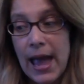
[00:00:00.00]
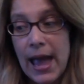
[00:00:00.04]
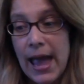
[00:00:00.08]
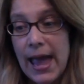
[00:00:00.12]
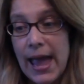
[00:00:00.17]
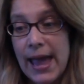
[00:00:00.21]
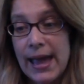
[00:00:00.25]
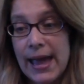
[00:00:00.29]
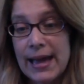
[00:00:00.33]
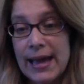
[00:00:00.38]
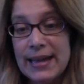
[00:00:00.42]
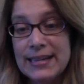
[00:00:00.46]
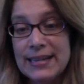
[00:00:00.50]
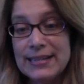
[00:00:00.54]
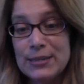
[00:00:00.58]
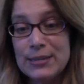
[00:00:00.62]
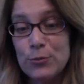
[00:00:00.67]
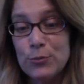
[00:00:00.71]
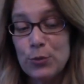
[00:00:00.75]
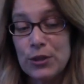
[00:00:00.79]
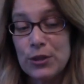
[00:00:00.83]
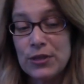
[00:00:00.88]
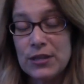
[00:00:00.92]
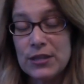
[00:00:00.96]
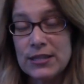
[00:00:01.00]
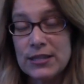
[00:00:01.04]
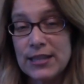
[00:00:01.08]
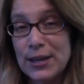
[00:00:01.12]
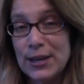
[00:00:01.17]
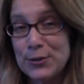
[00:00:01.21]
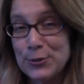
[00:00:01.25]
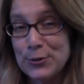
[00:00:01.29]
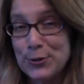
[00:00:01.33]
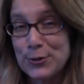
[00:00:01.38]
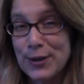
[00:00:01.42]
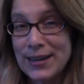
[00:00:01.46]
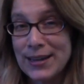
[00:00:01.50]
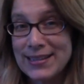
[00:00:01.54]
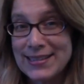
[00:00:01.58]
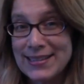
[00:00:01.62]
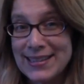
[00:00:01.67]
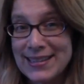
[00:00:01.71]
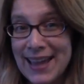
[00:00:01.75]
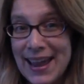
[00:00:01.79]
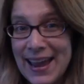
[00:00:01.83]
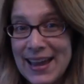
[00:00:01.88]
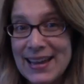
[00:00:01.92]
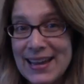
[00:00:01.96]
And with this 100 gram
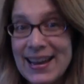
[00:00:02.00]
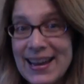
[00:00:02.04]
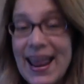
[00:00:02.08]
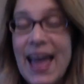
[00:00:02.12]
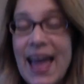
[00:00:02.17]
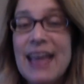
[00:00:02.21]
skein,